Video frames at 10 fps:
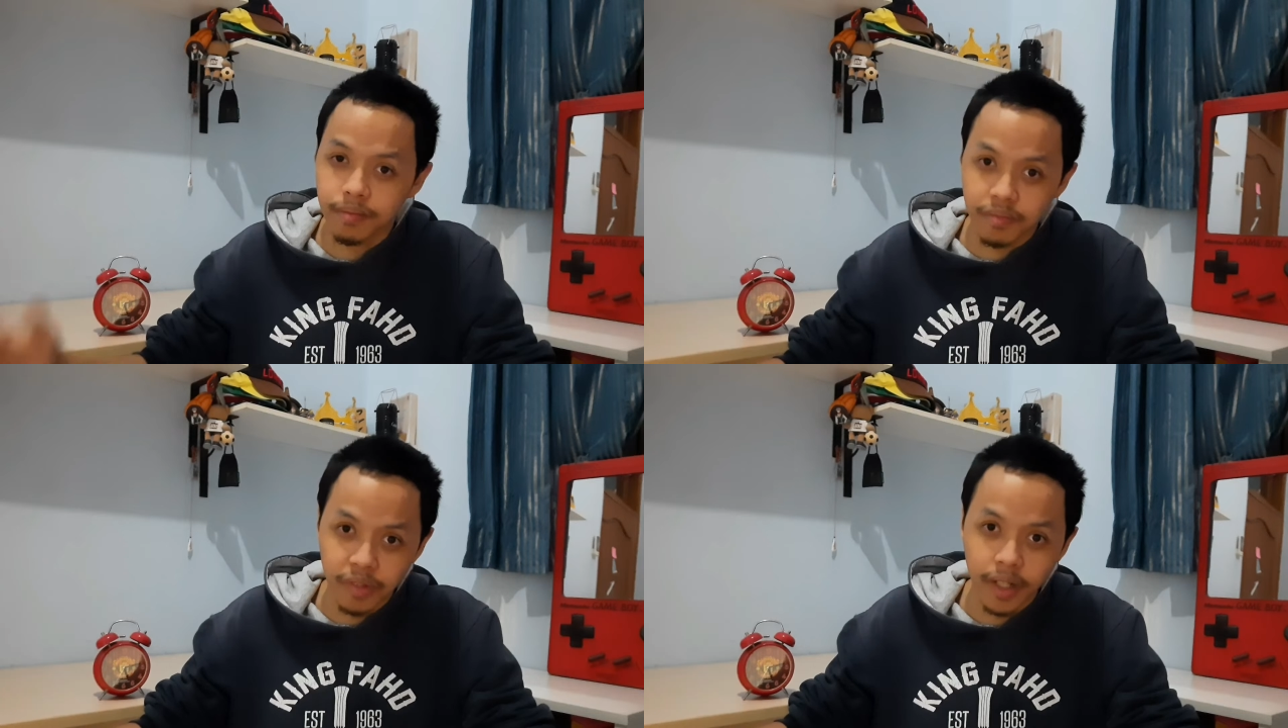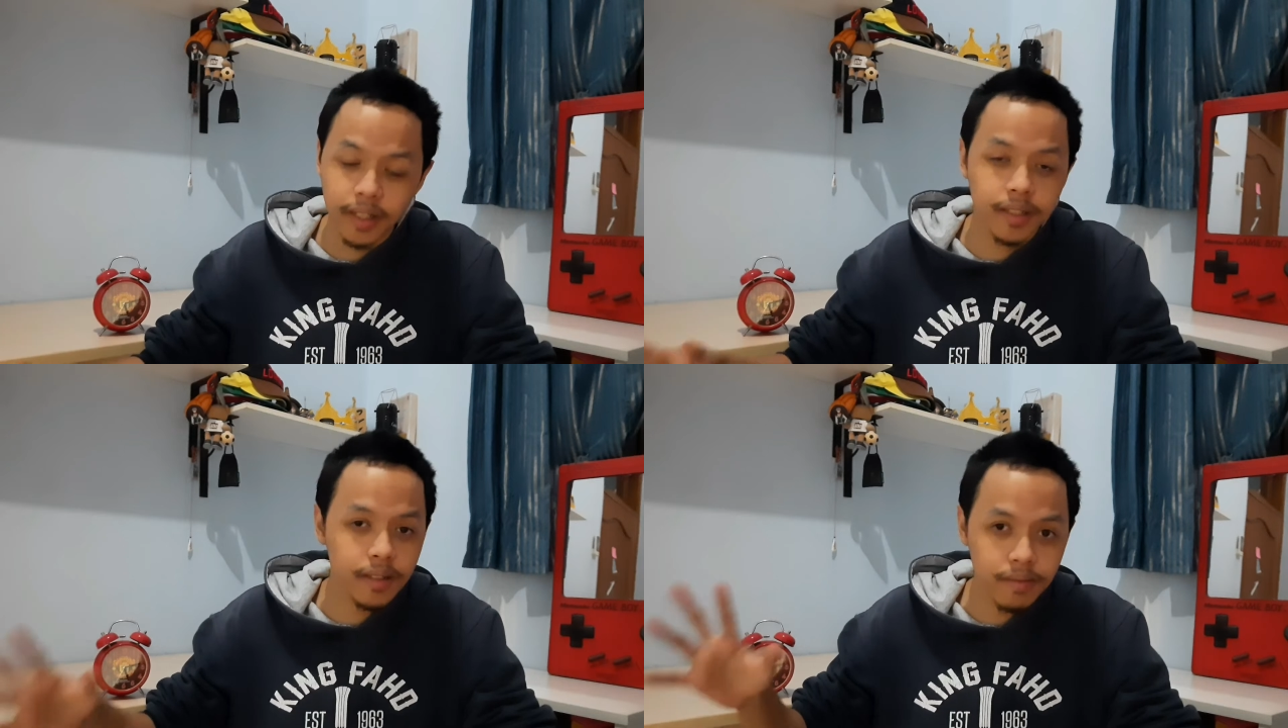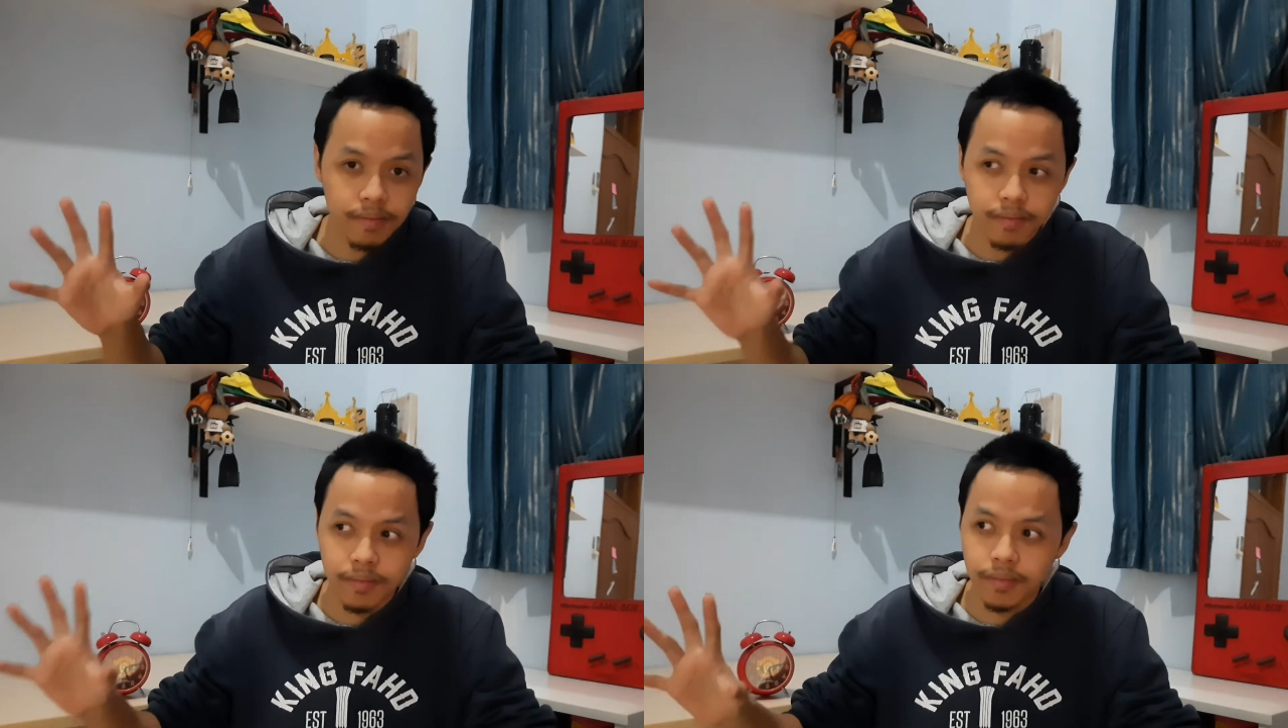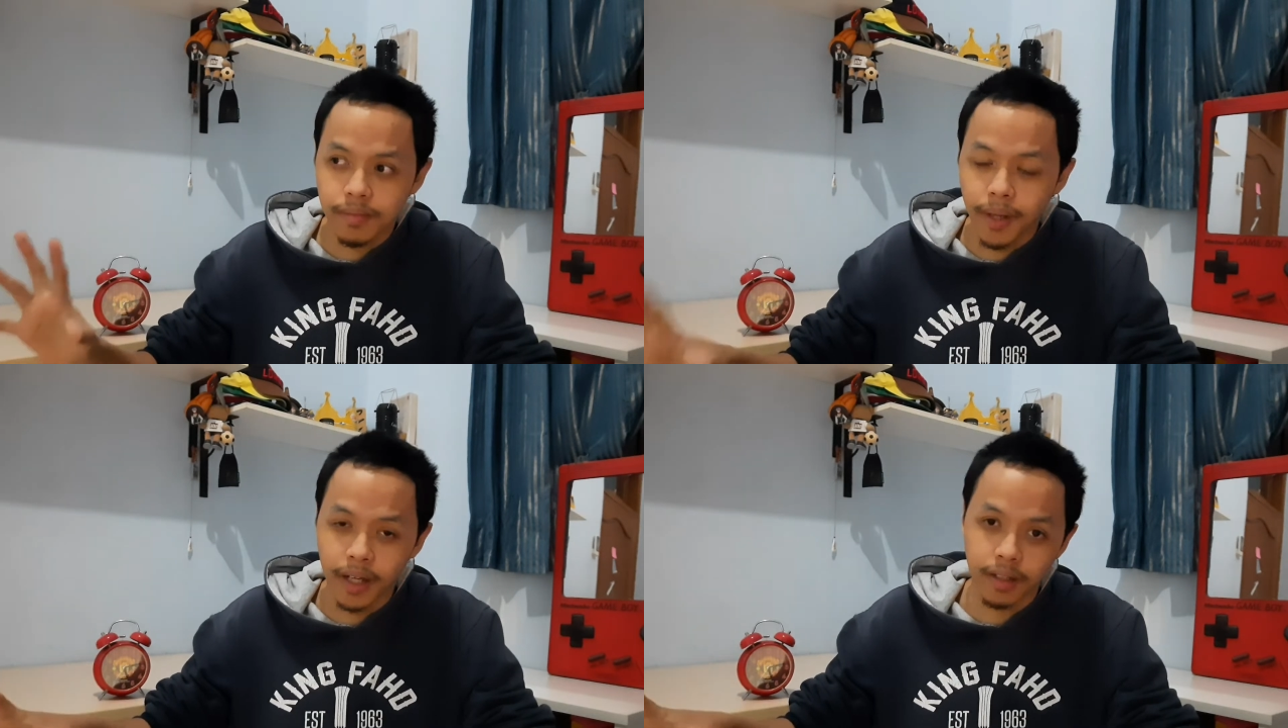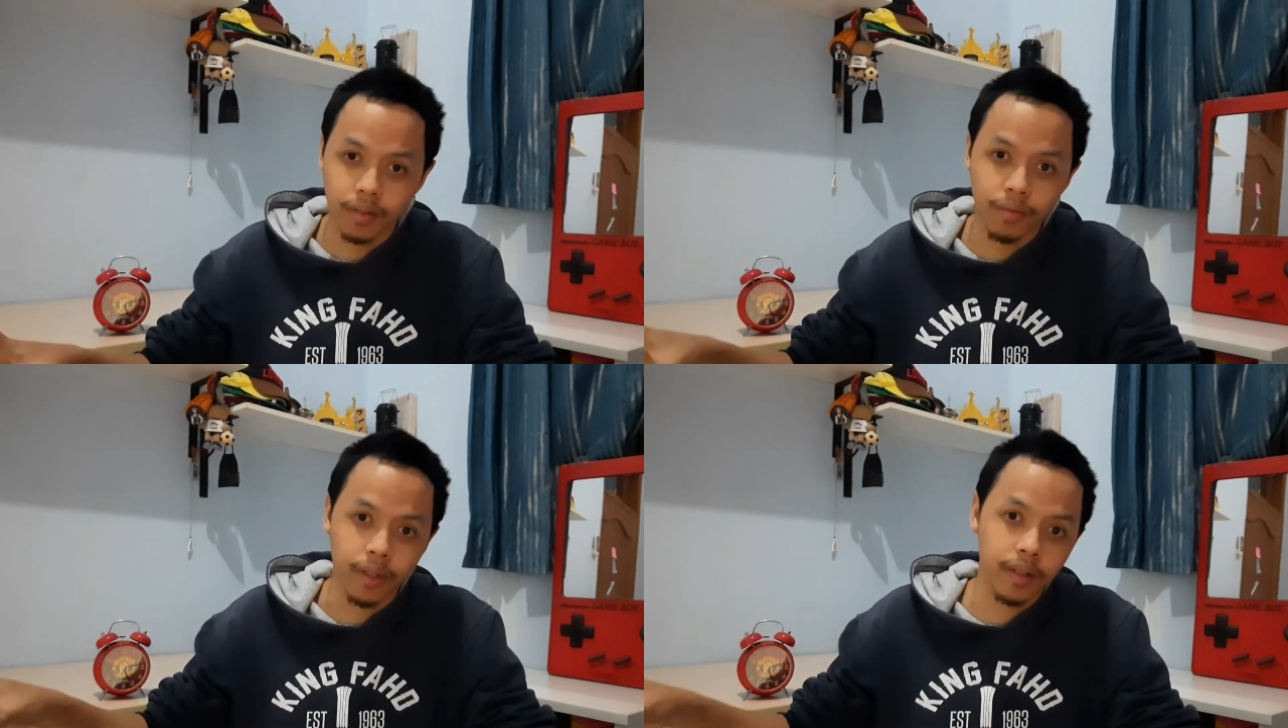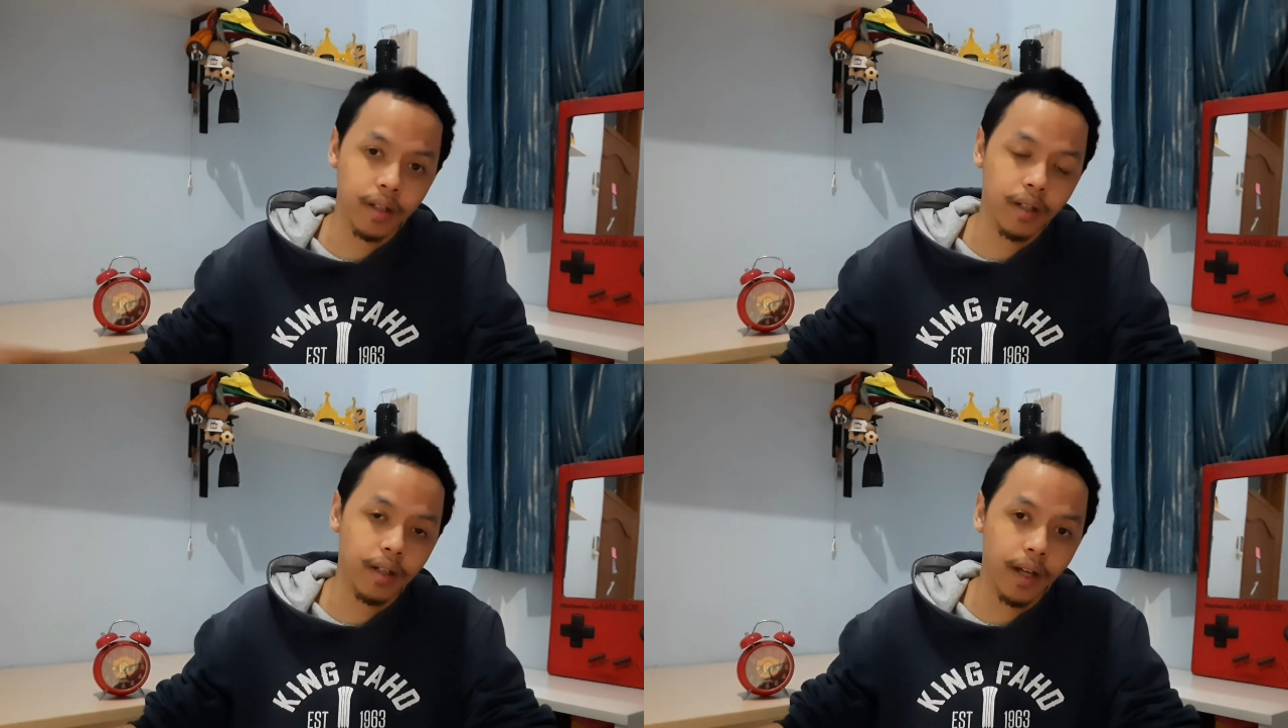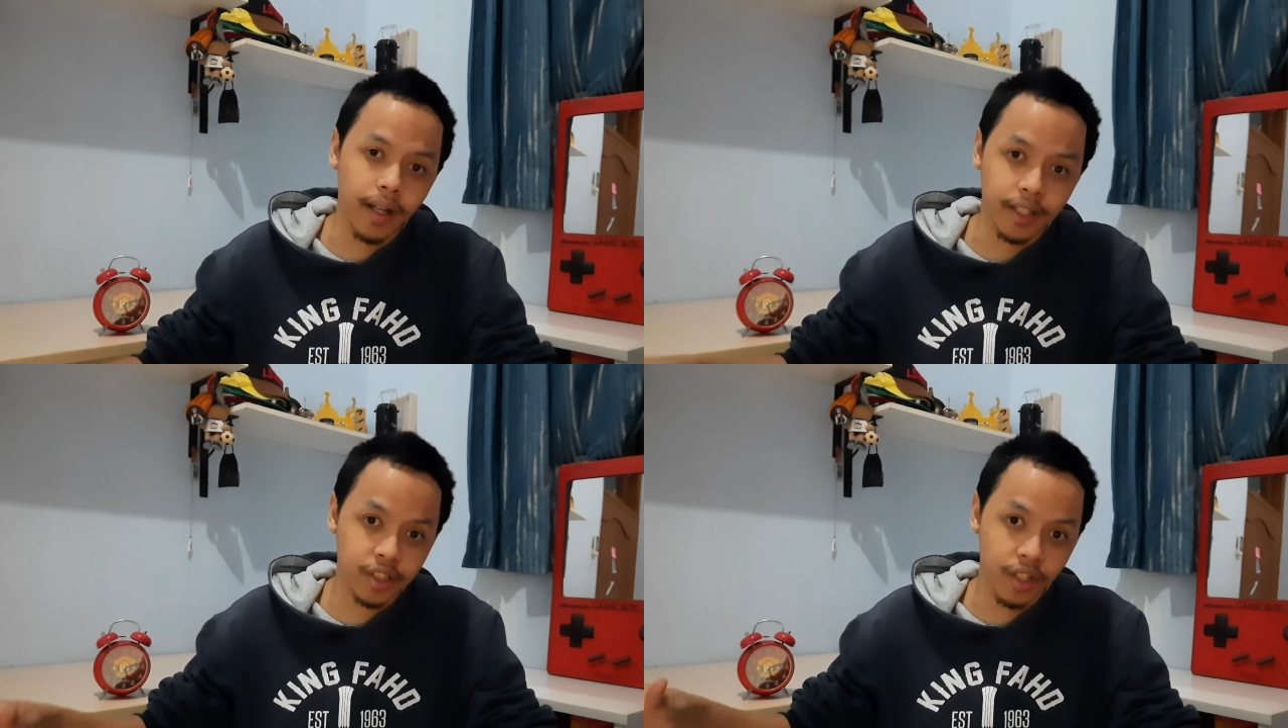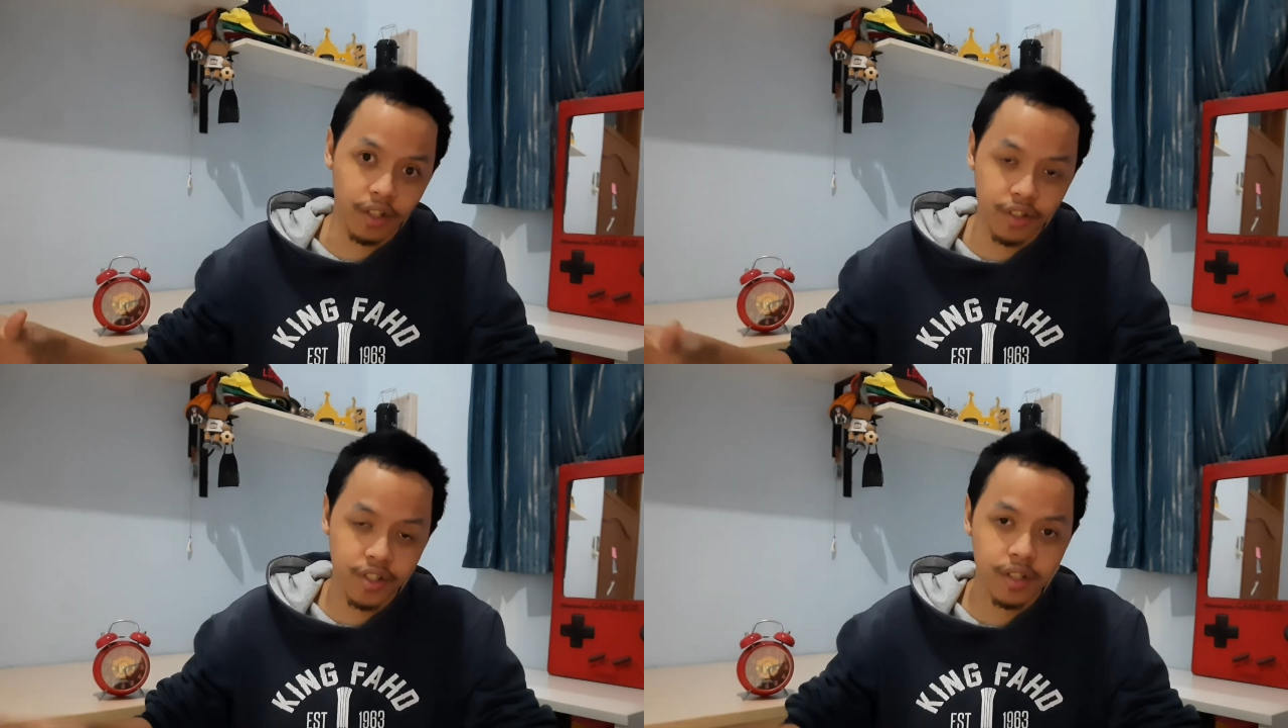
great battle with Alex Telles.